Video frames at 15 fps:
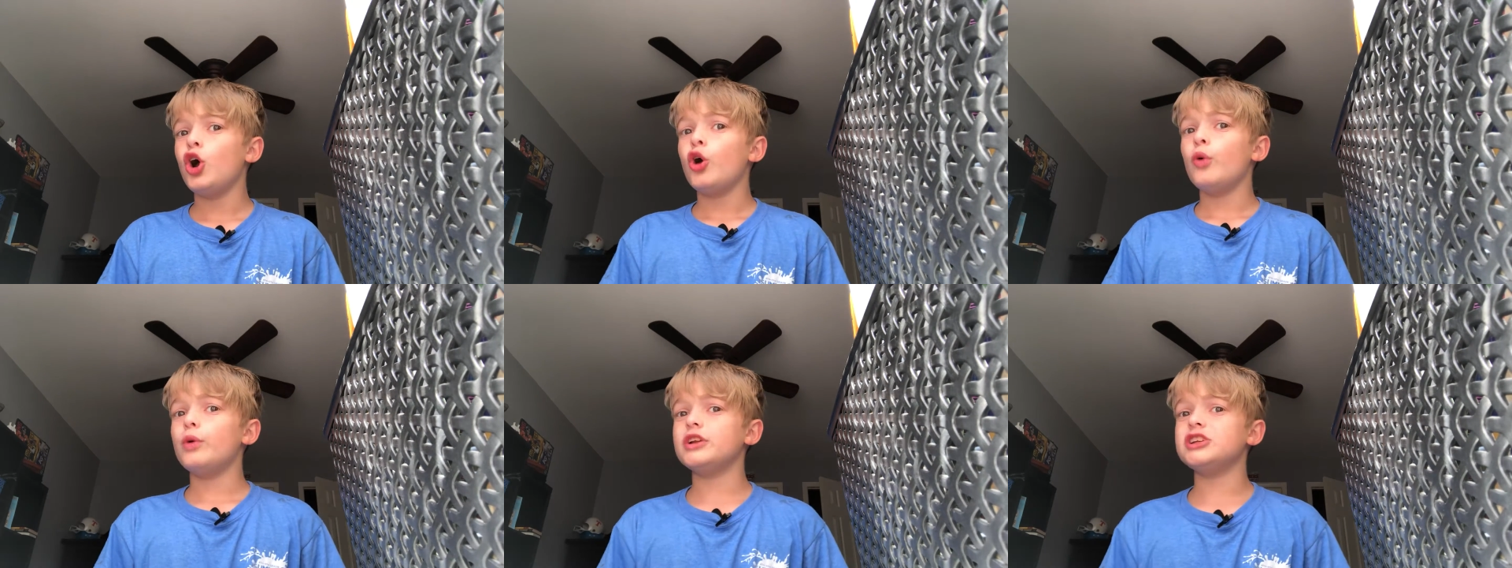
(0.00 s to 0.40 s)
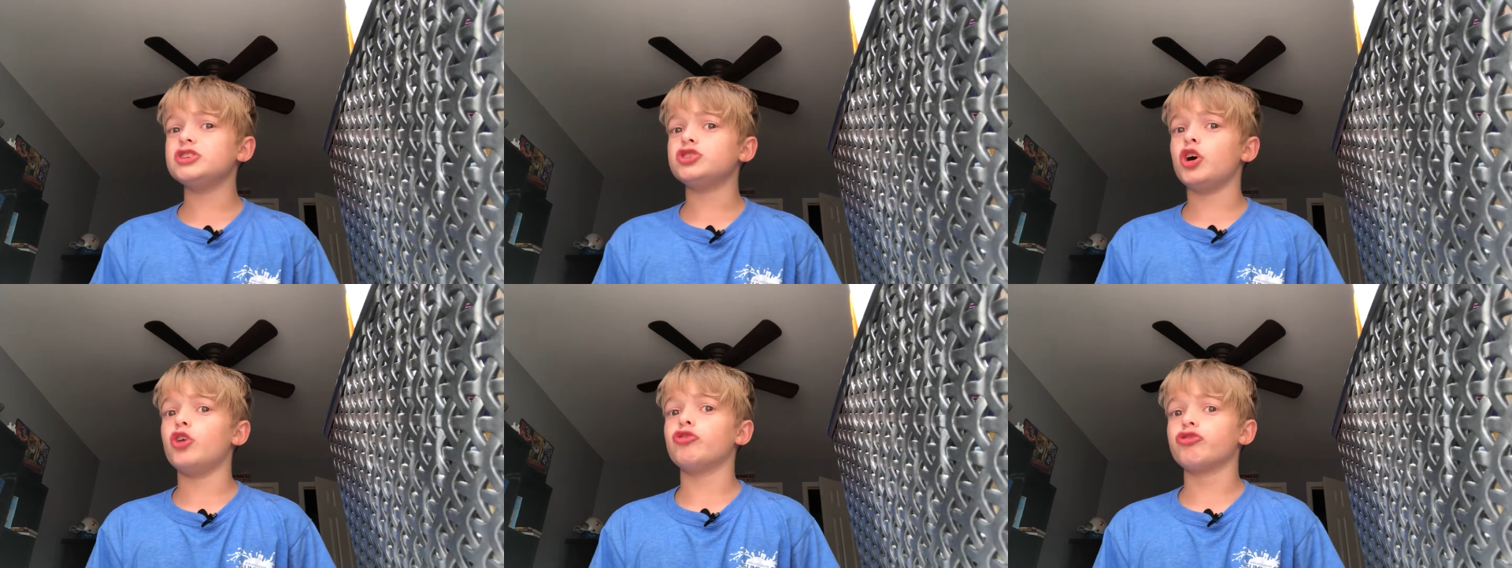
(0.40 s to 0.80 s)
which
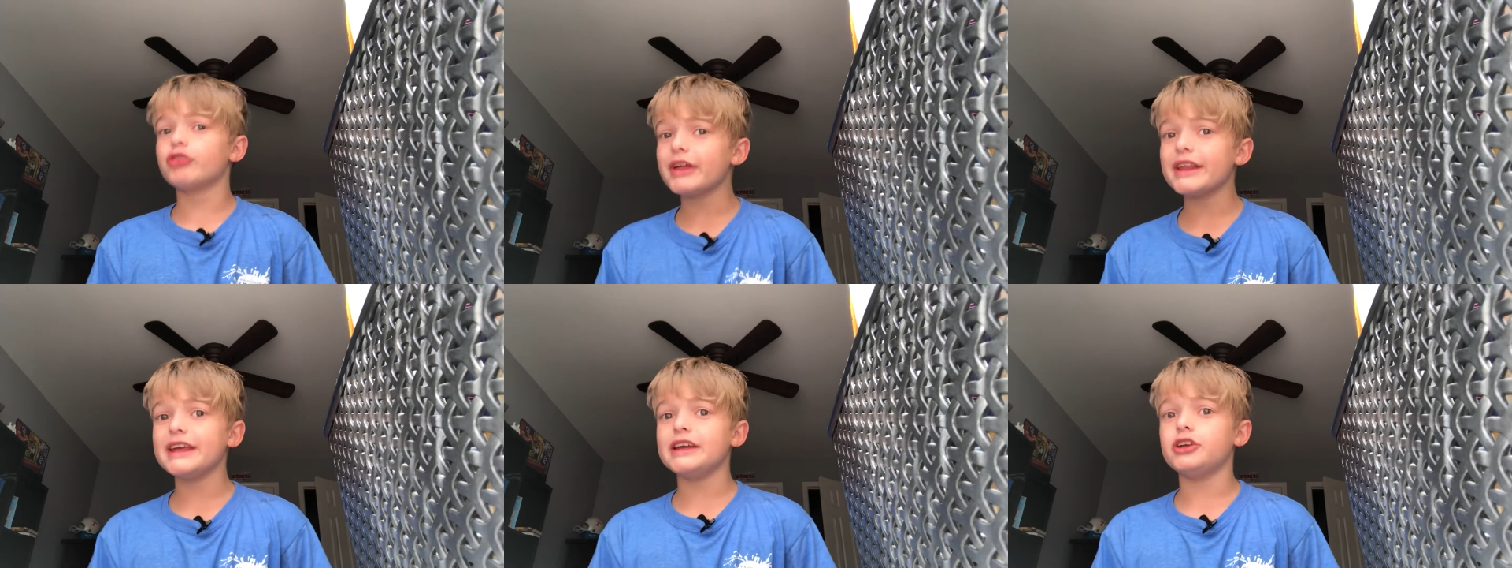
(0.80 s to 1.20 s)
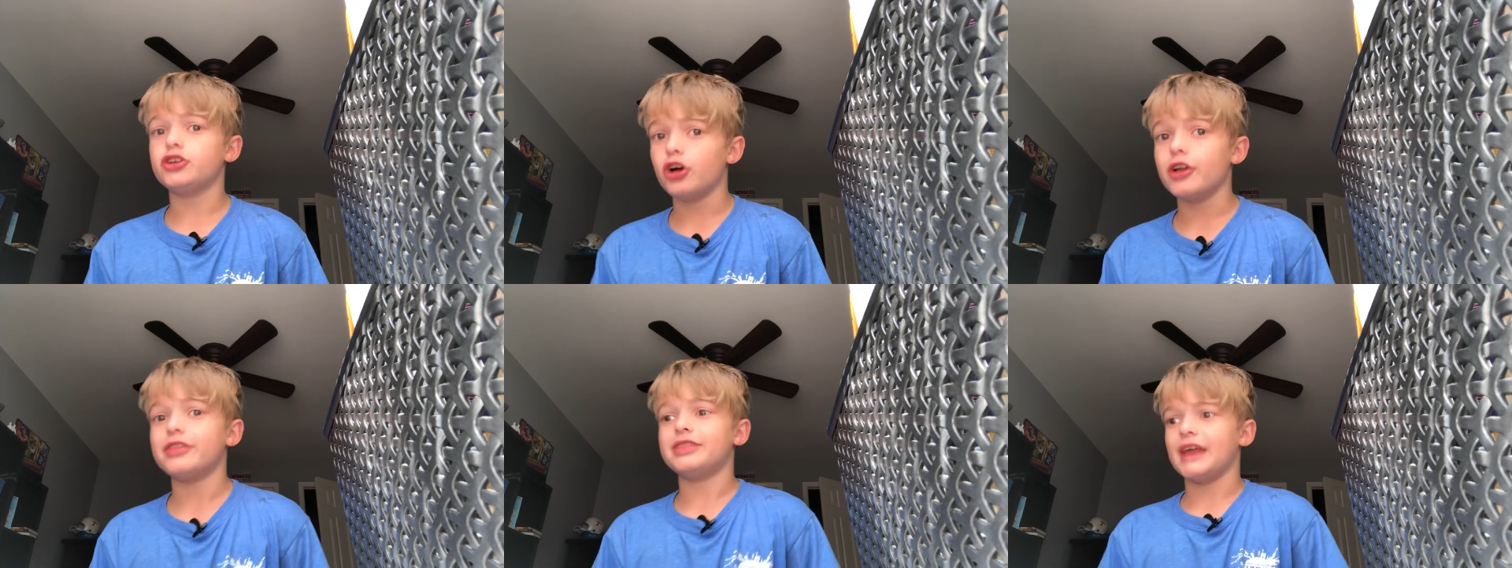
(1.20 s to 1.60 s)
is a really
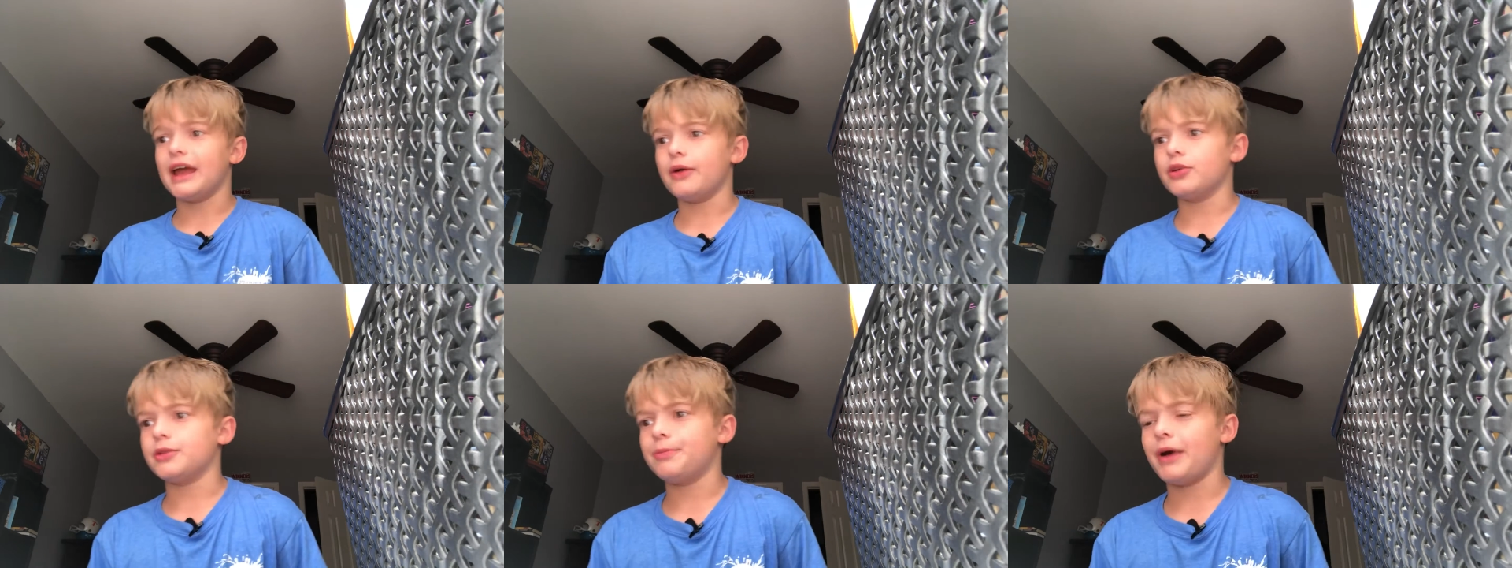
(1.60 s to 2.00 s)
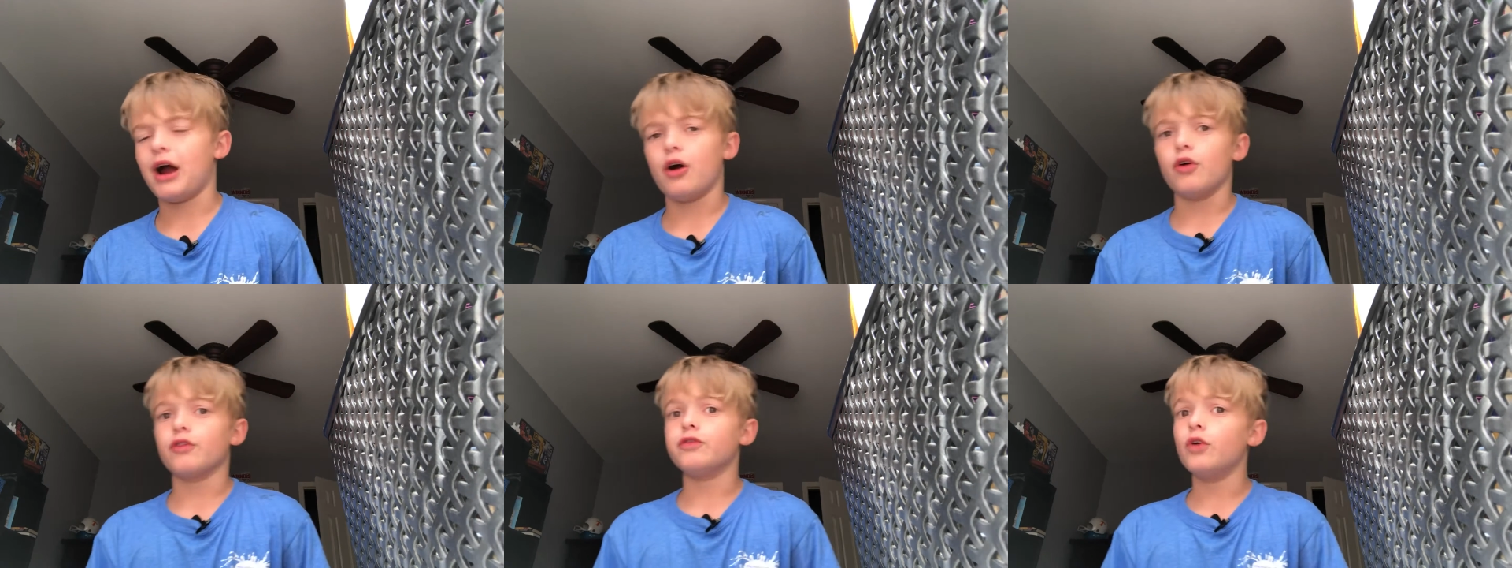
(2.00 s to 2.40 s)
good thing with the
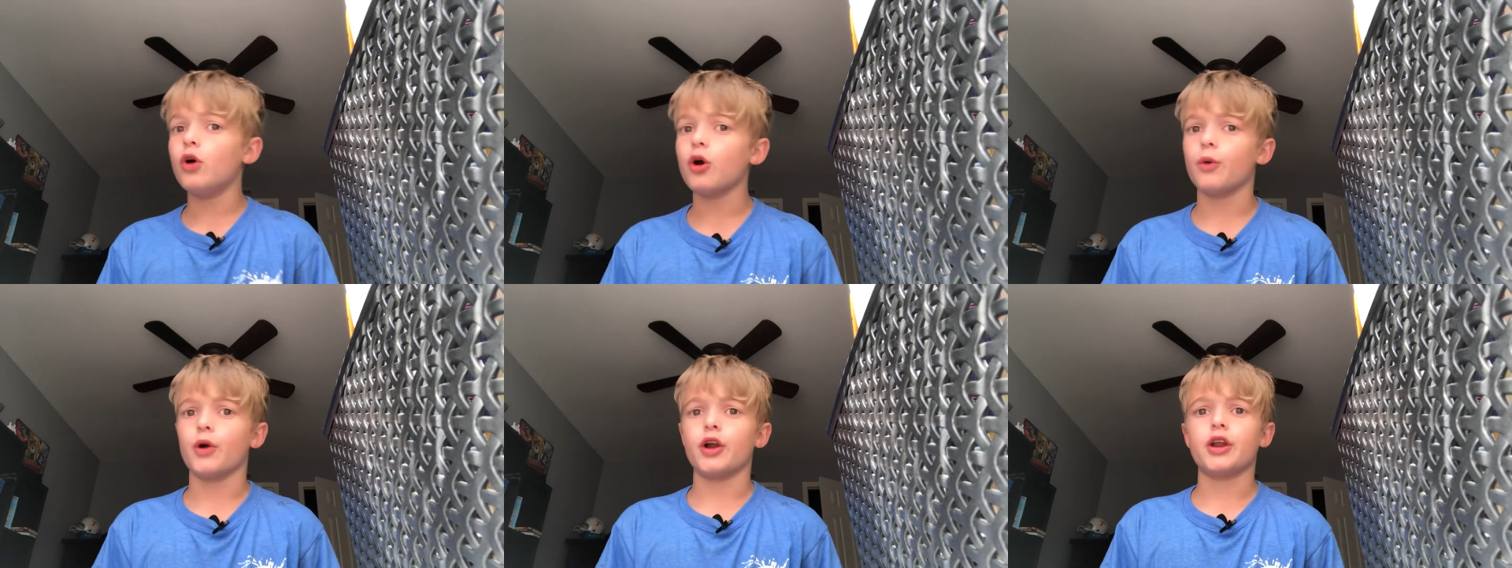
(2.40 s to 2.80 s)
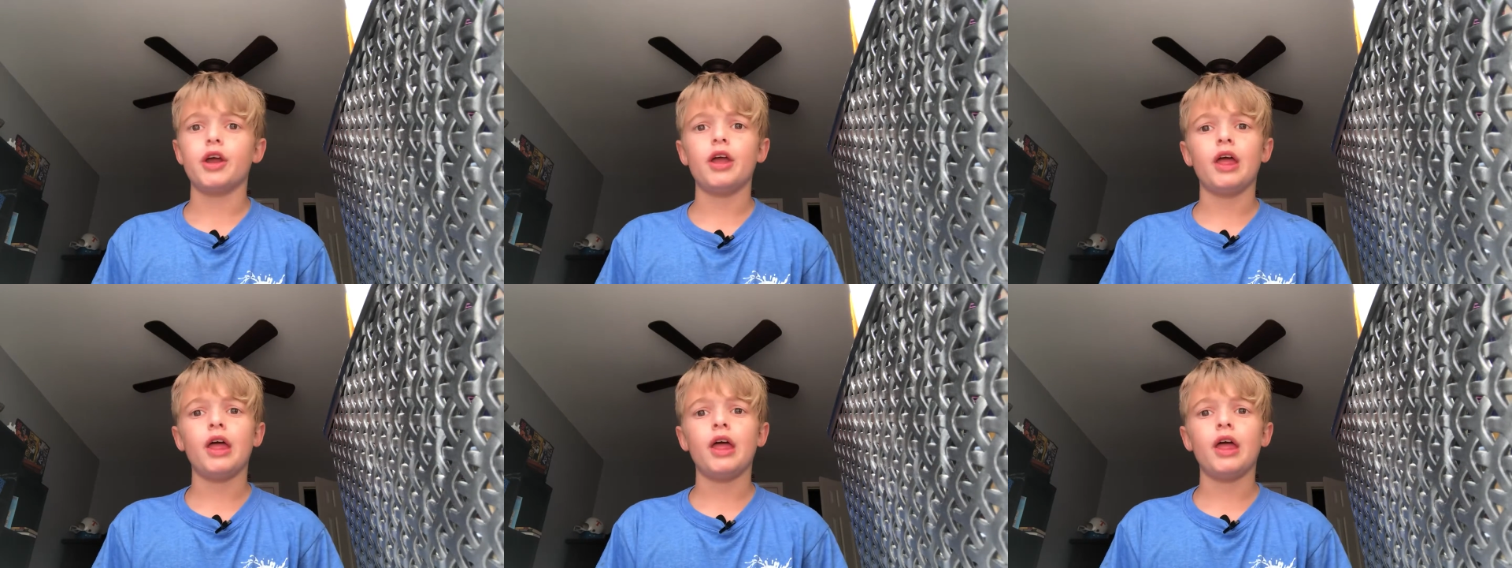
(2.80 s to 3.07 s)
power forward.